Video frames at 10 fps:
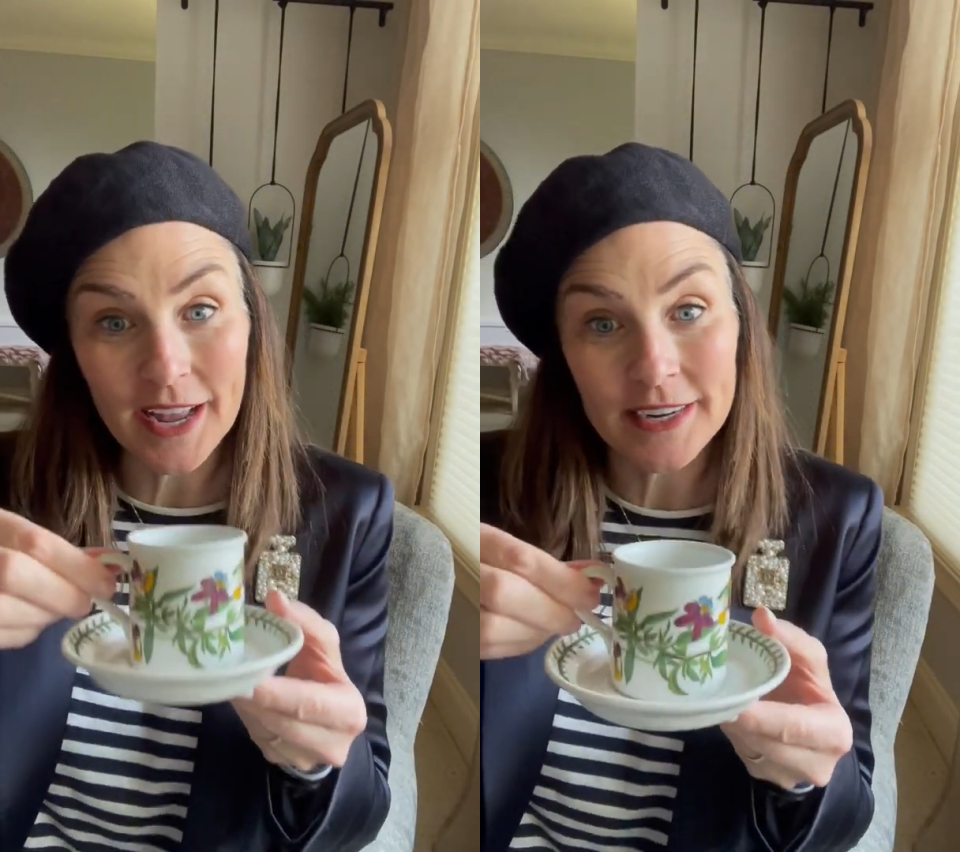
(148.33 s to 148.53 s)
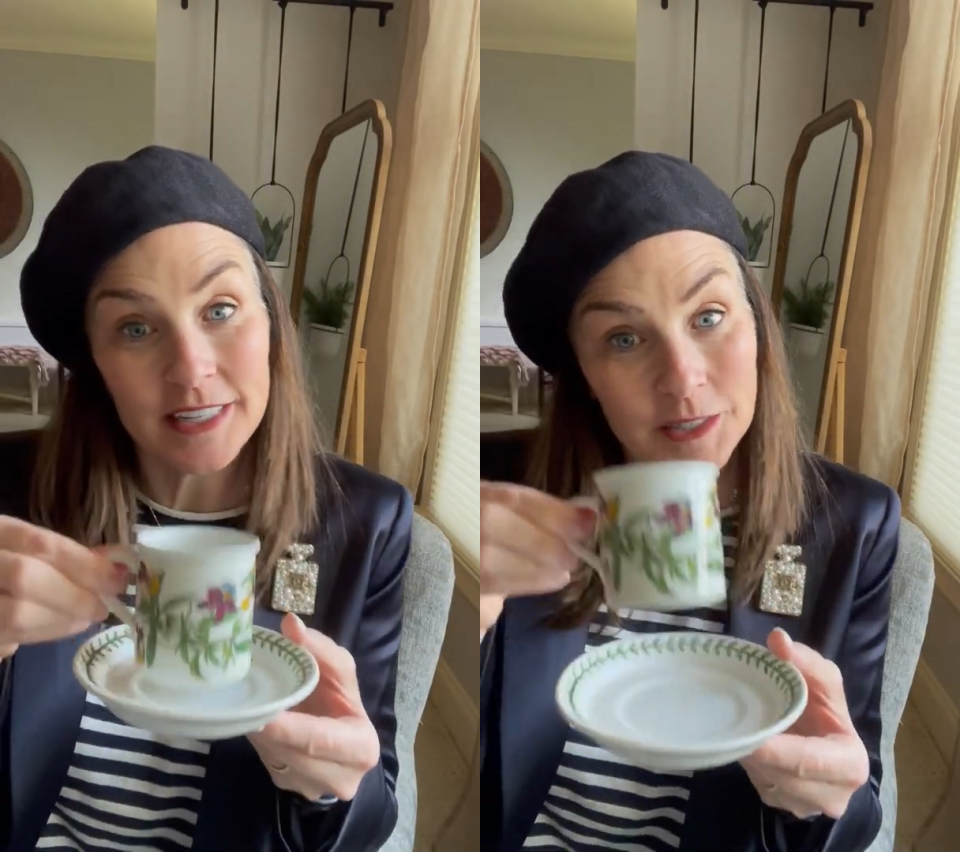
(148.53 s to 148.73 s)

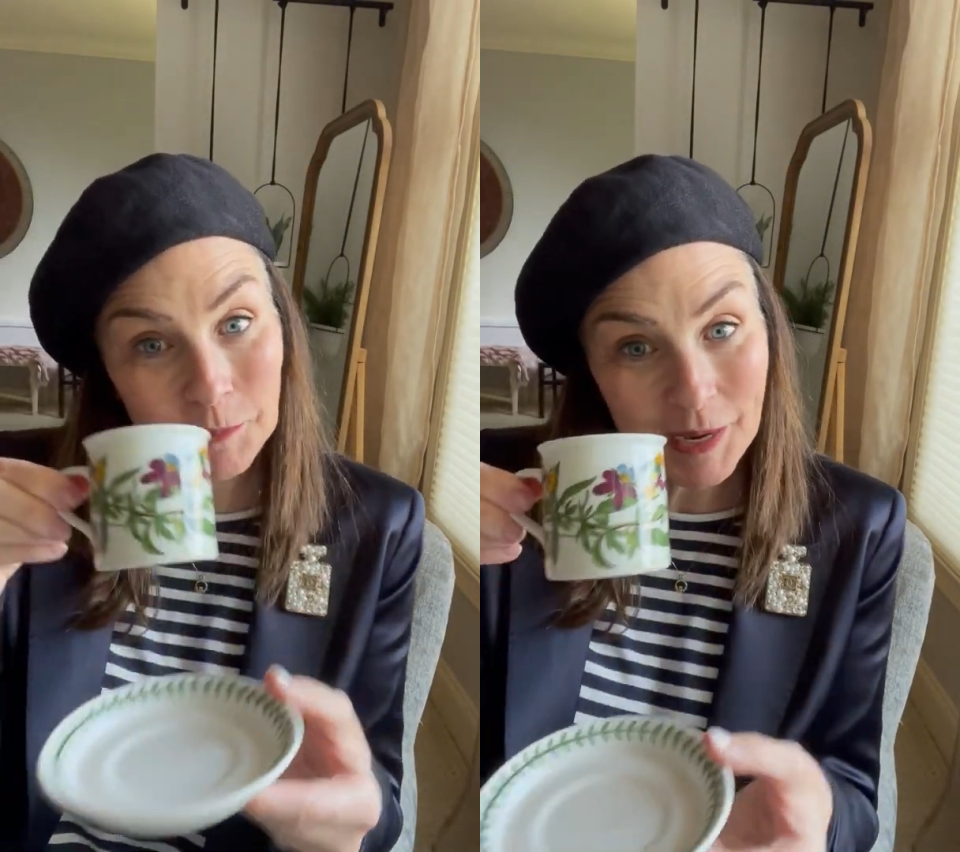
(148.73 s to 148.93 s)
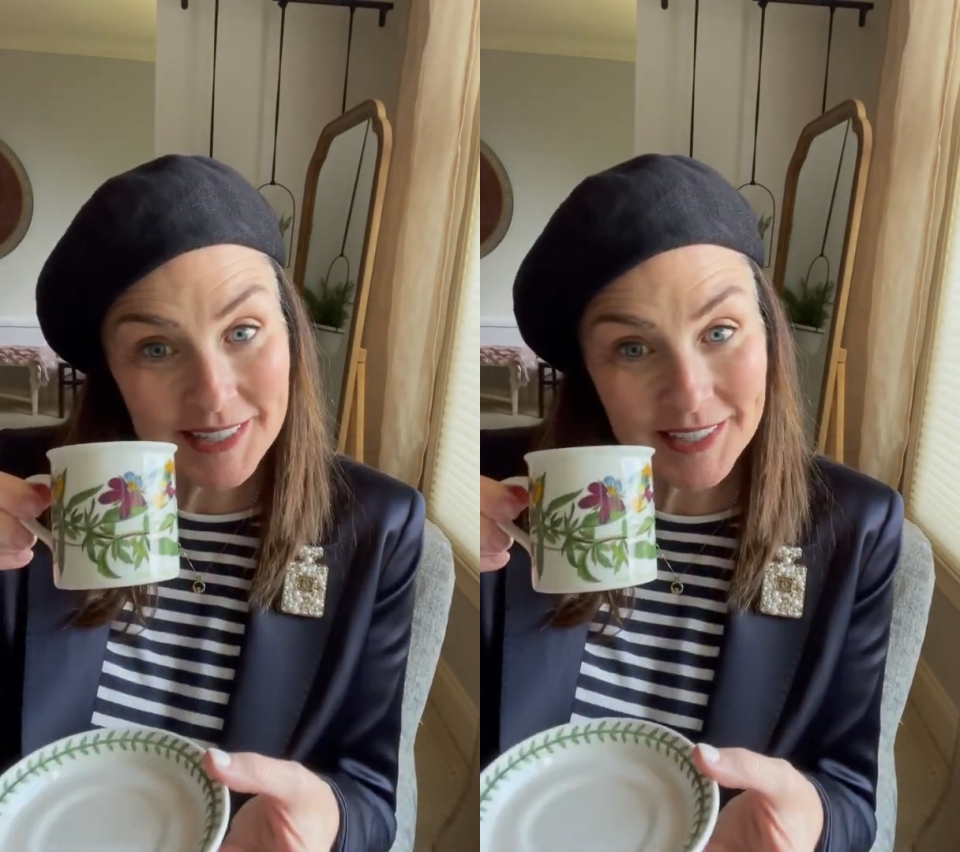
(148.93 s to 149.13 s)
an
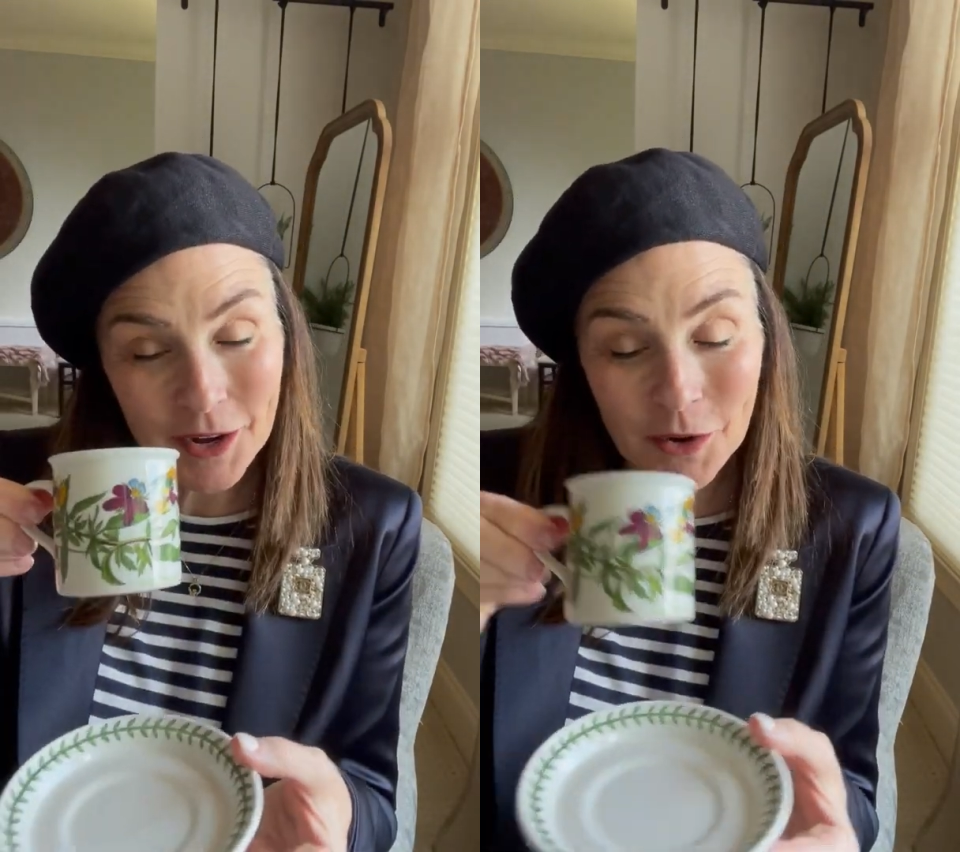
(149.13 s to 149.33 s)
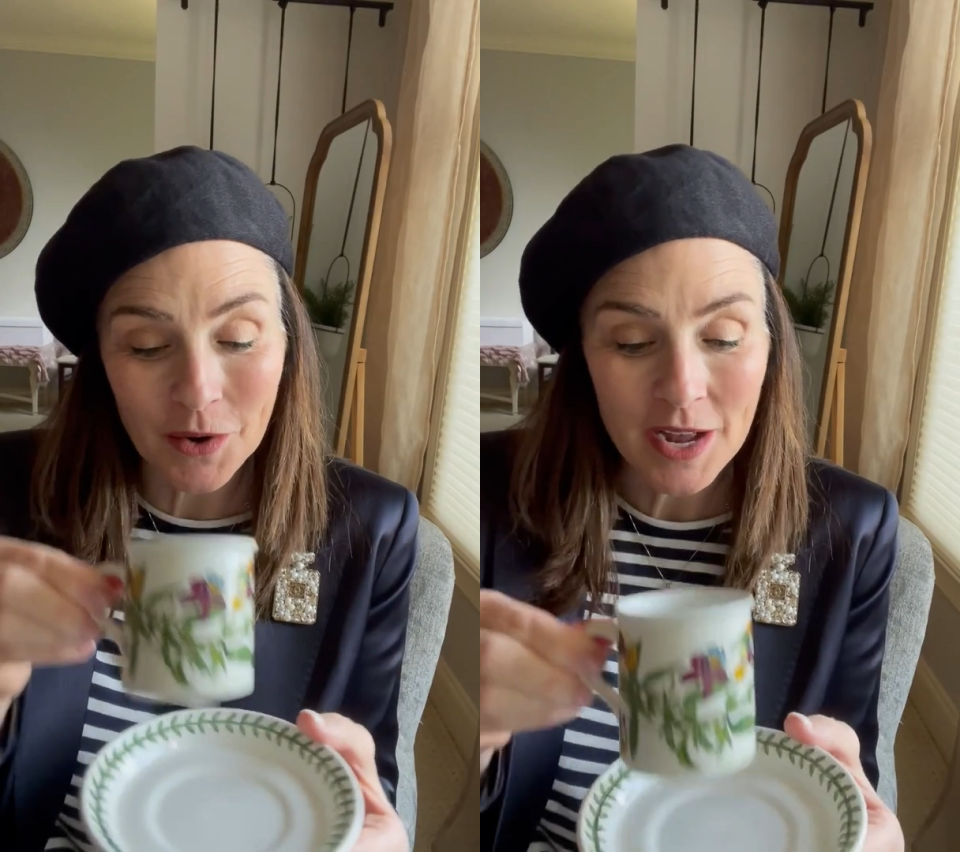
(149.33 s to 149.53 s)

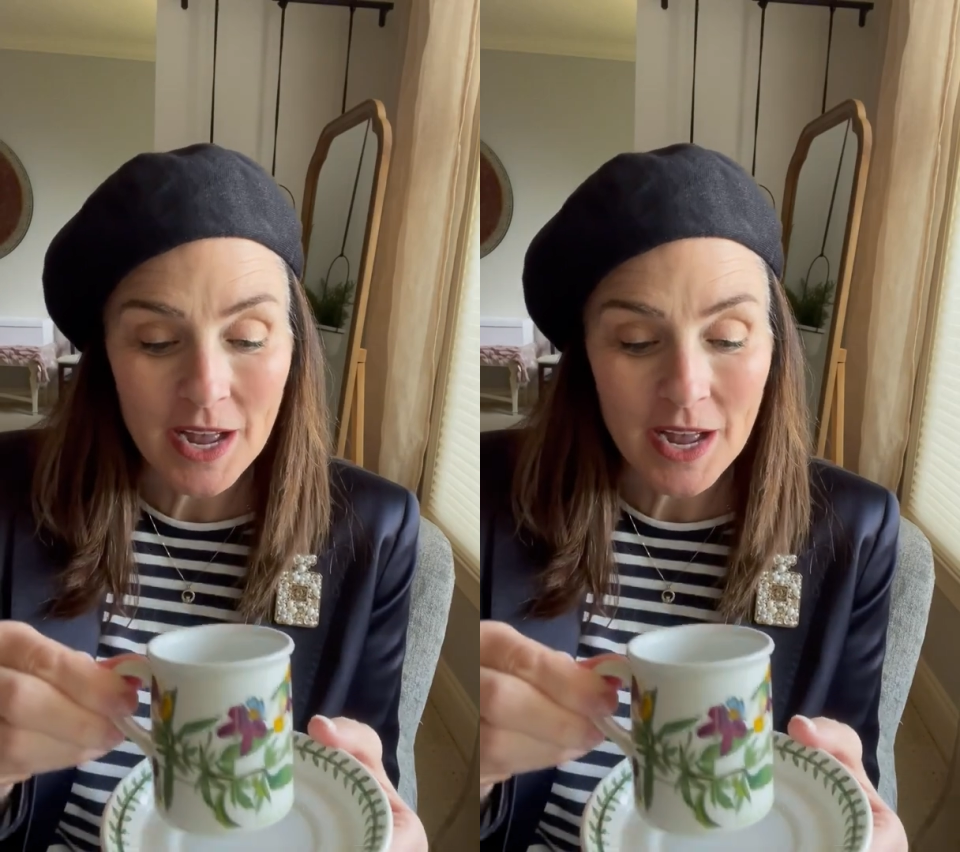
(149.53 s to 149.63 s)
espresso.